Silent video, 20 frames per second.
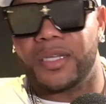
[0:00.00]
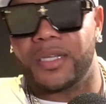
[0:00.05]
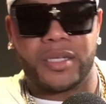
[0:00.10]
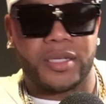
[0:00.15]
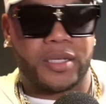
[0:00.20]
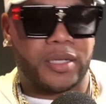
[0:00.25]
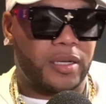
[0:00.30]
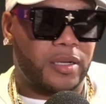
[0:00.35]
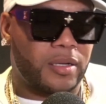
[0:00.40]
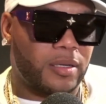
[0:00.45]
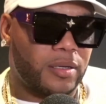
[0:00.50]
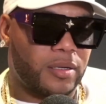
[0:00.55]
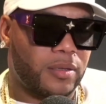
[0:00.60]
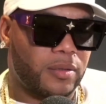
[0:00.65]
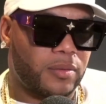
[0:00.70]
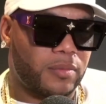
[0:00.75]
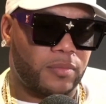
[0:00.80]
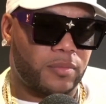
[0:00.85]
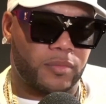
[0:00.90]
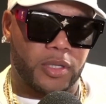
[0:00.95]

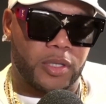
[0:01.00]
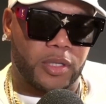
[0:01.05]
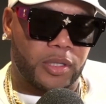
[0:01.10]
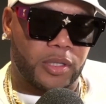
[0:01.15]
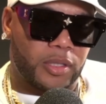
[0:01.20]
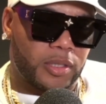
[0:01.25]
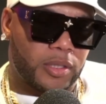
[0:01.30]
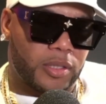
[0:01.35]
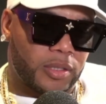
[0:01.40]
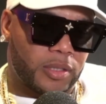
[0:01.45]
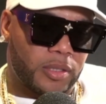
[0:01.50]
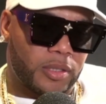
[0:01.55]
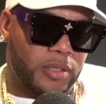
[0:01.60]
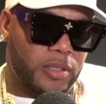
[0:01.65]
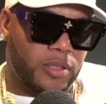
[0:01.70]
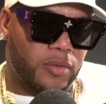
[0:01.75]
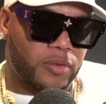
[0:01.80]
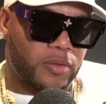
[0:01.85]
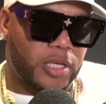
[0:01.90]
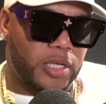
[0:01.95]
You
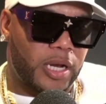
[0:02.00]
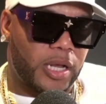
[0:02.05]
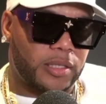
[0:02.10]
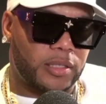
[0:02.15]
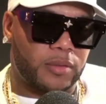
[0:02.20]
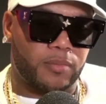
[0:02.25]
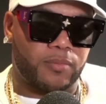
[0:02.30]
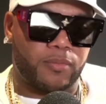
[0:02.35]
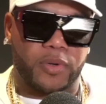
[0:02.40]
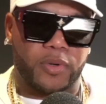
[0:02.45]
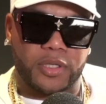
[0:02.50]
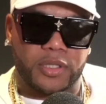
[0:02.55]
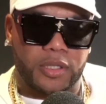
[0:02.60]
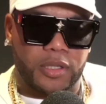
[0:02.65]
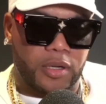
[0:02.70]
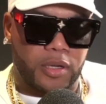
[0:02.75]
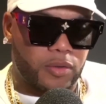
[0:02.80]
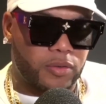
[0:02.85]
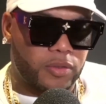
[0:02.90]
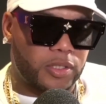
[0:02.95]
know, shout out to
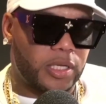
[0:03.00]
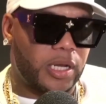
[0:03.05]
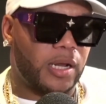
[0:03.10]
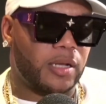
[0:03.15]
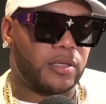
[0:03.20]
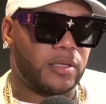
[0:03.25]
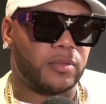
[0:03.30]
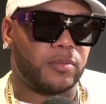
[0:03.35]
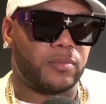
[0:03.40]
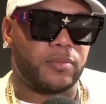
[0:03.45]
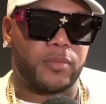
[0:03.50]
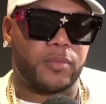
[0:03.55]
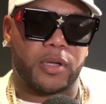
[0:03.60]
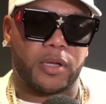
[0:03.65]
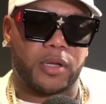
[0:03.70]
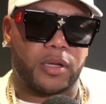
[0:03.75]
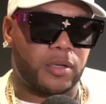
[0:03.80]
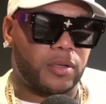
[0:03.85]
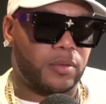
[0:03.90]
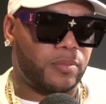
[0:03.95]
Briscoe. Shout out
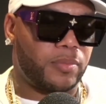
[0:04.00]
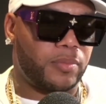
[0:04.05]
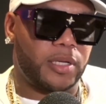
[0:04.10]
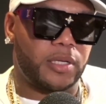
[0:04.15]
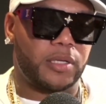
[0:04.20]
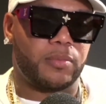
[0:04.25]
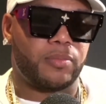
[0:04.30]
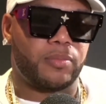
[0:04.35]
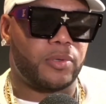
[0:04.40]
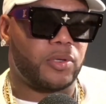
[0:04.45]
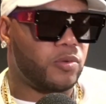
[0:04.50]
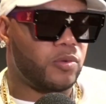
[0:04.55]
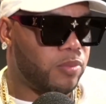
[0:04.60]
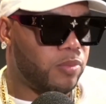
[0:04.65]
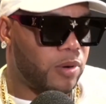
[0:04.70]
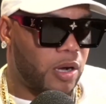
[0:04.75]
to Billy Blue, Ball,